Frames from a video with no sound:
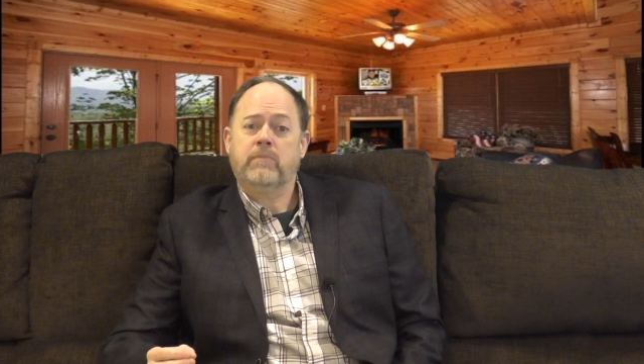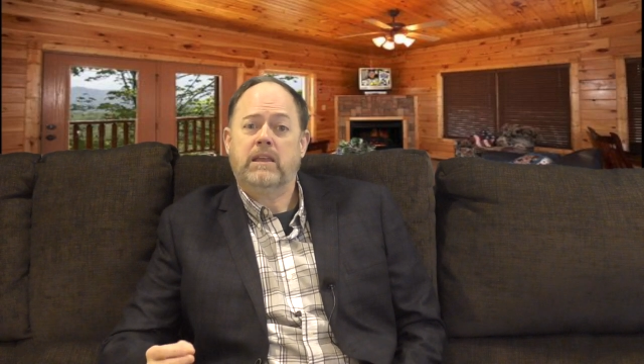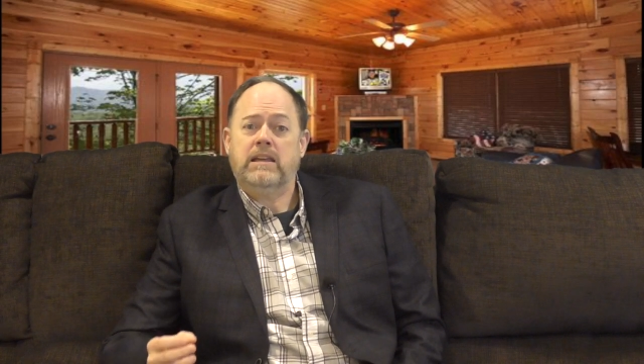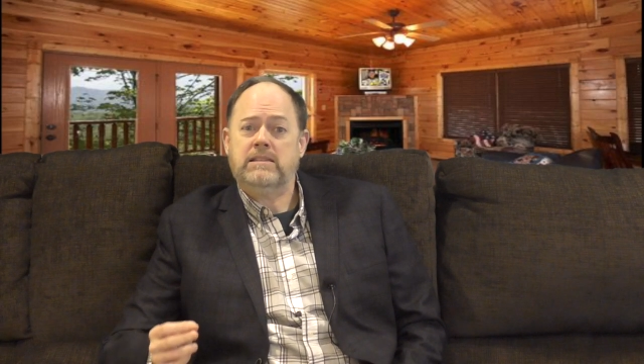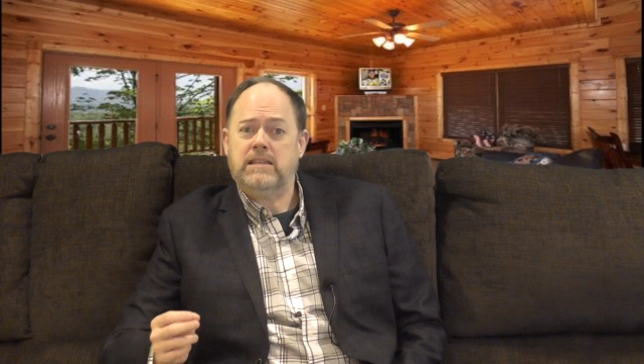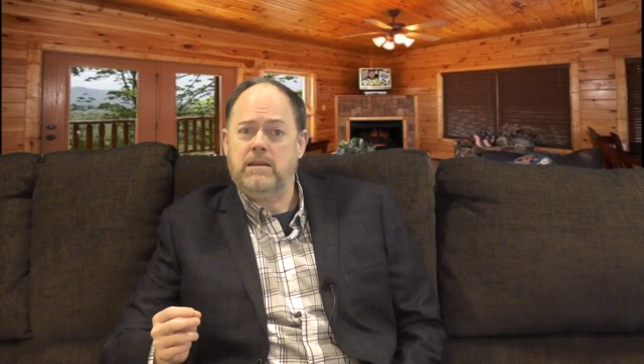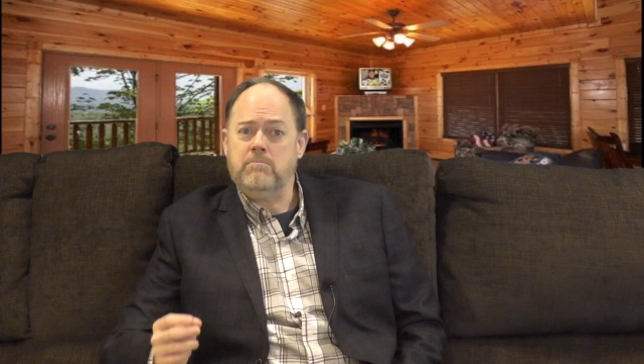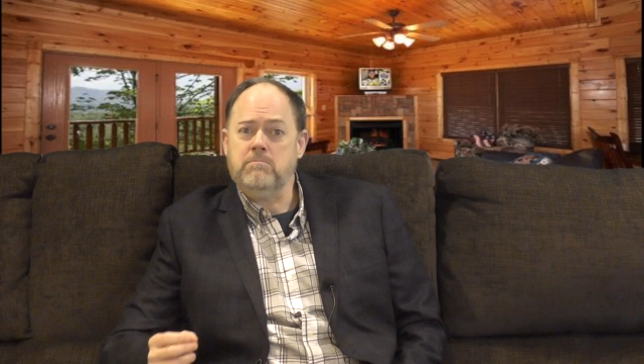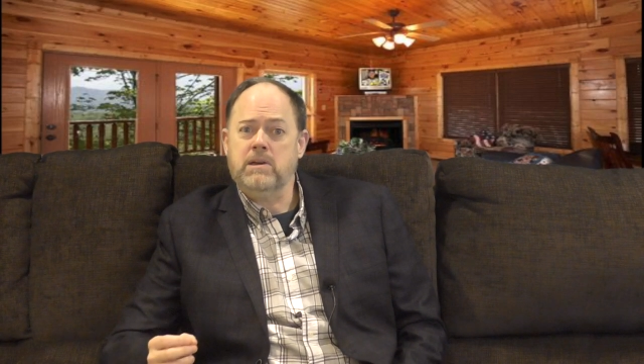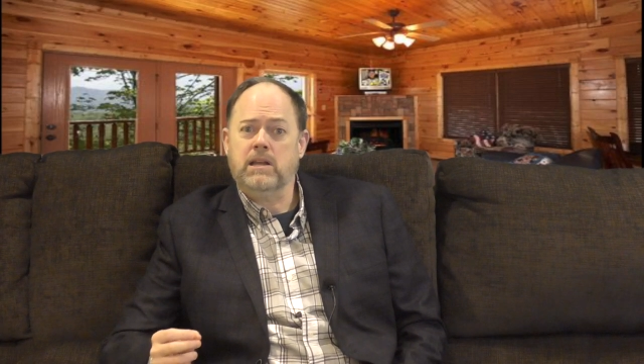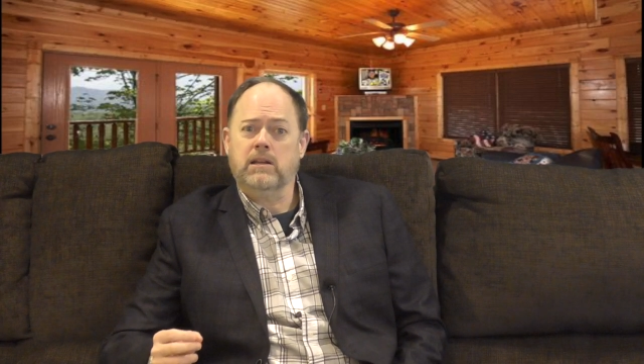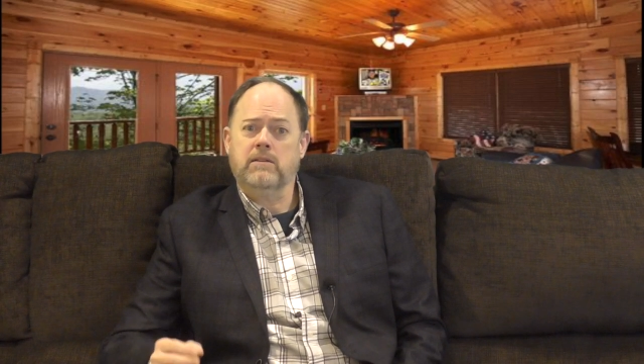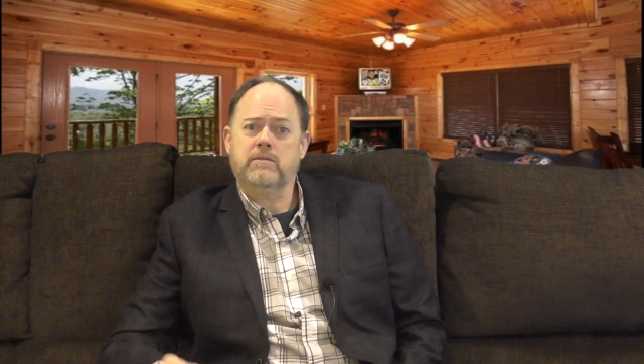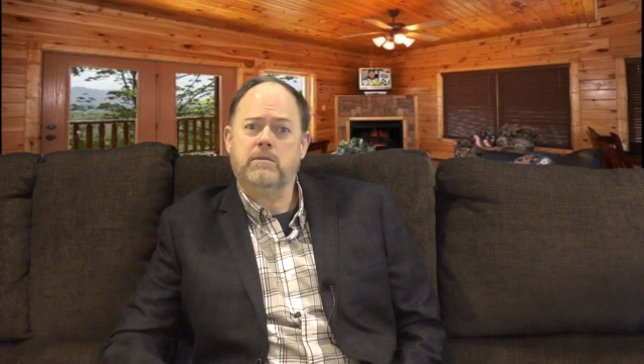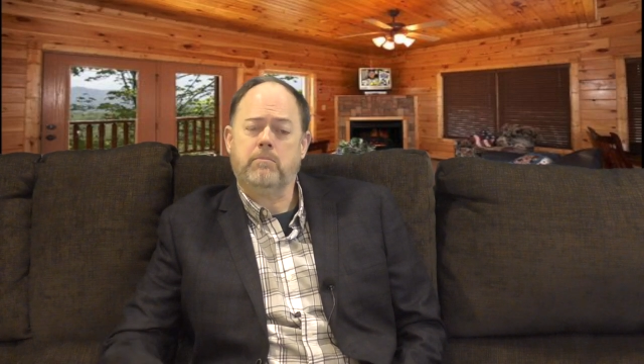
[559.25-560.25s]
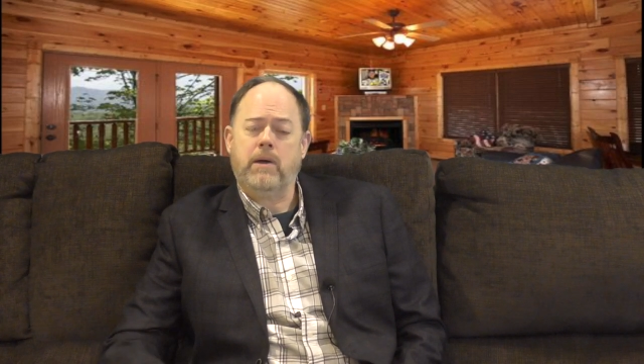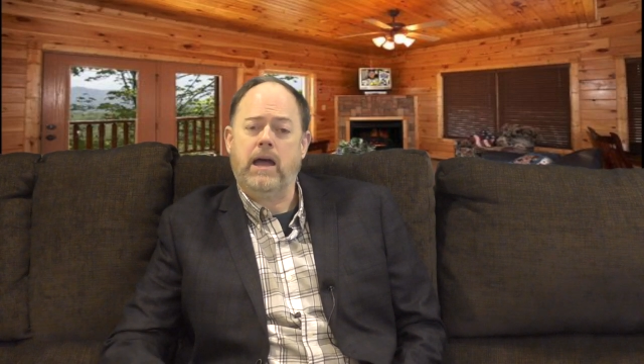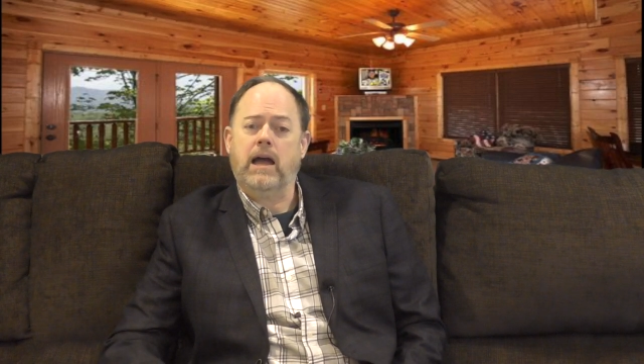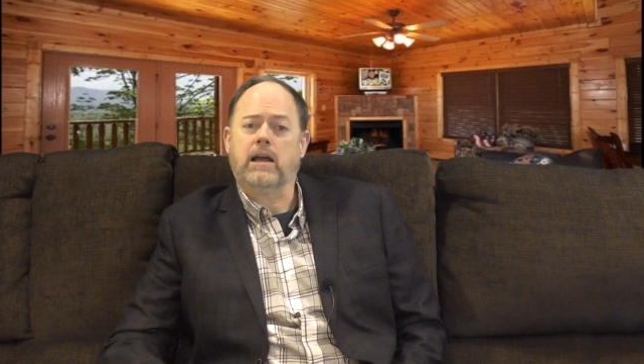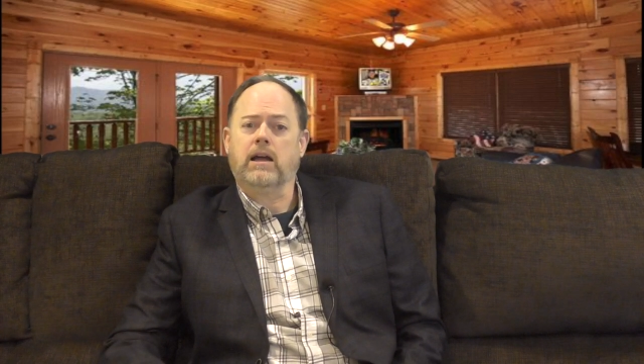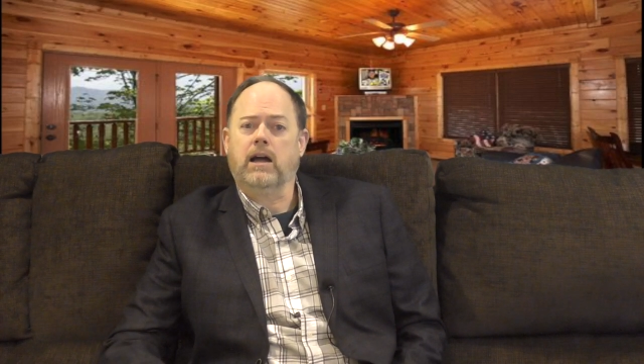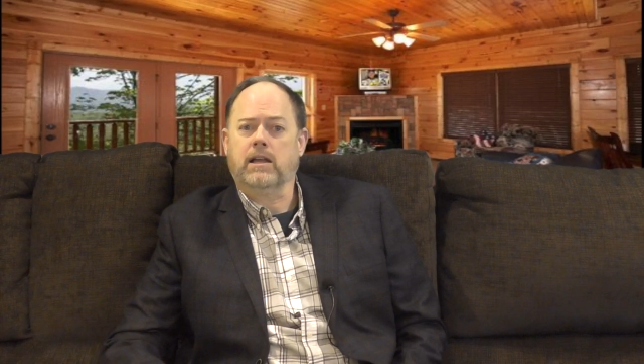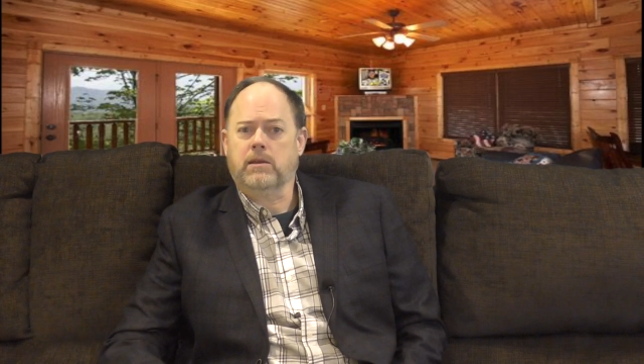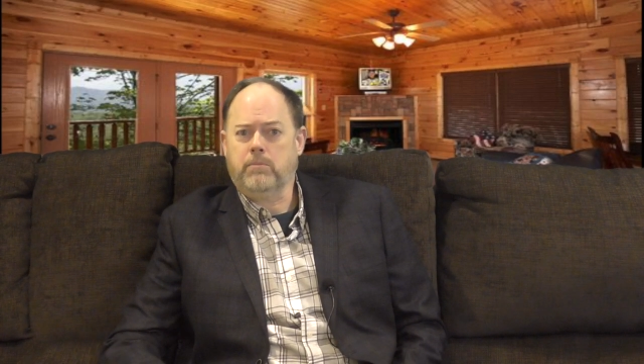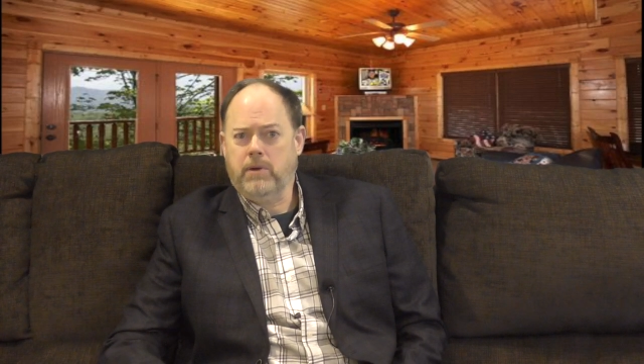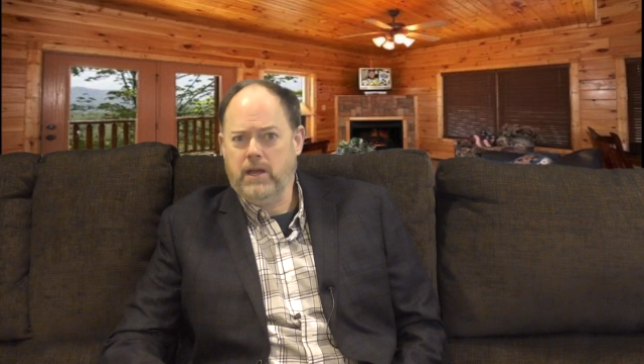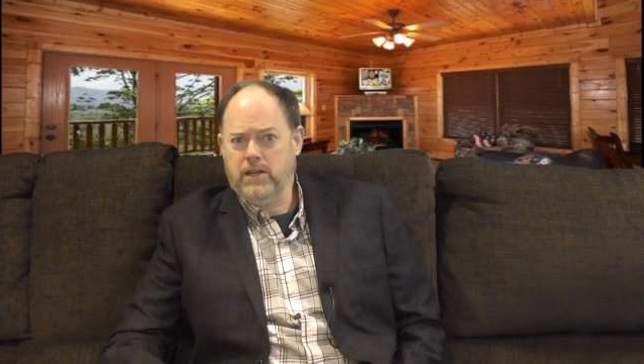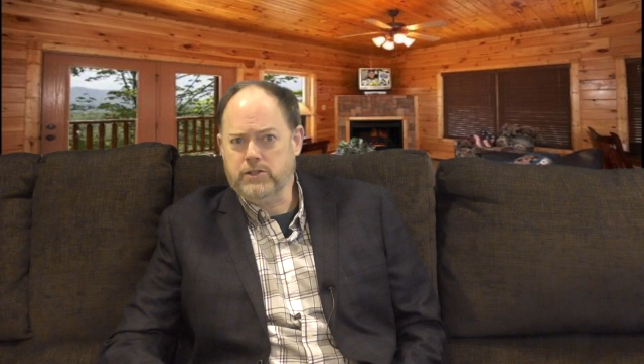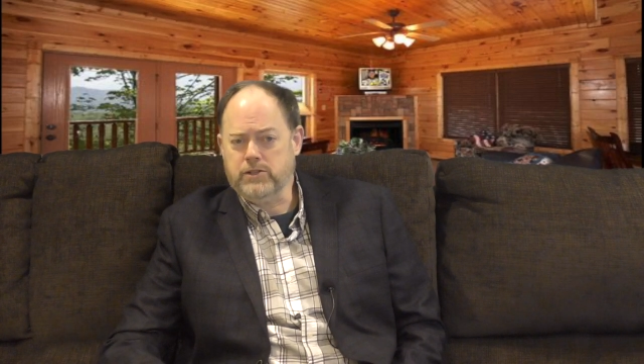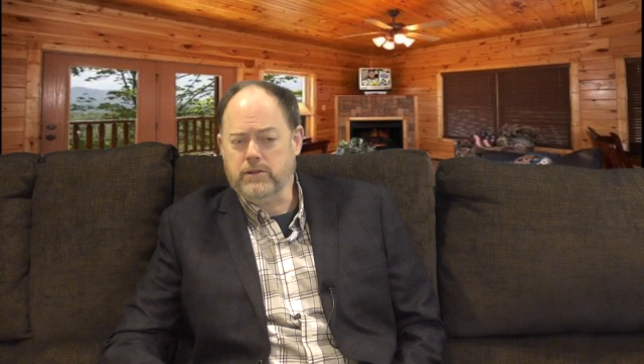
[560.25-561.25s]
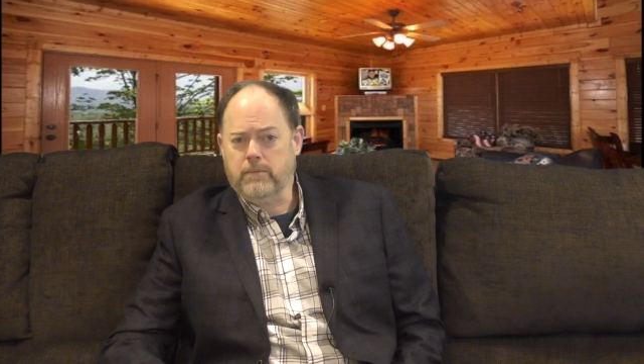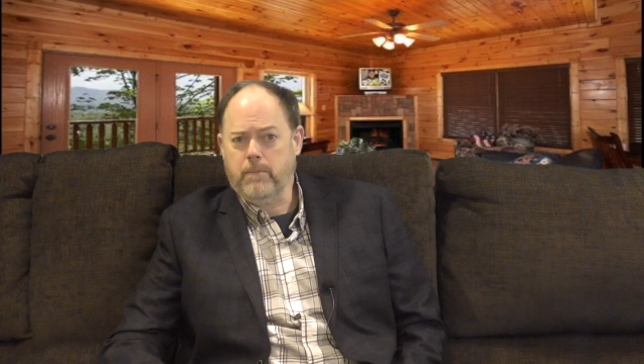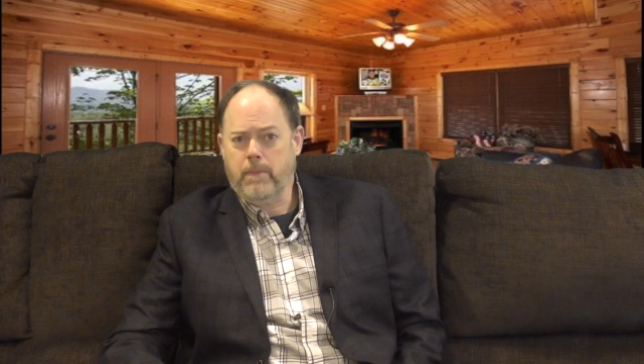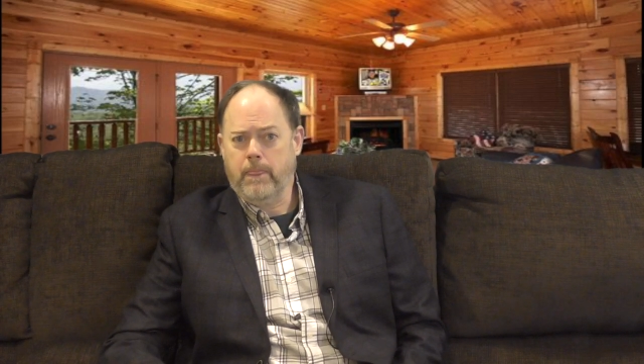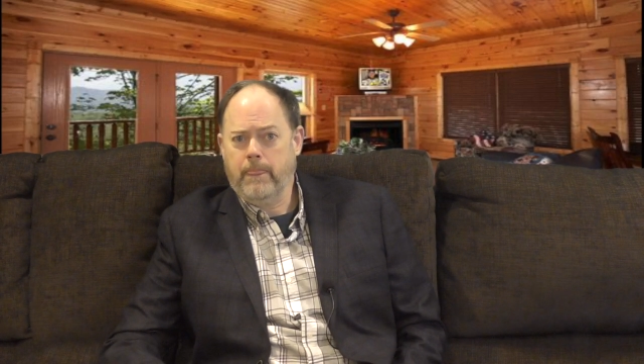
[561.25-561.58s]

is a middle-of-the-pack occupation.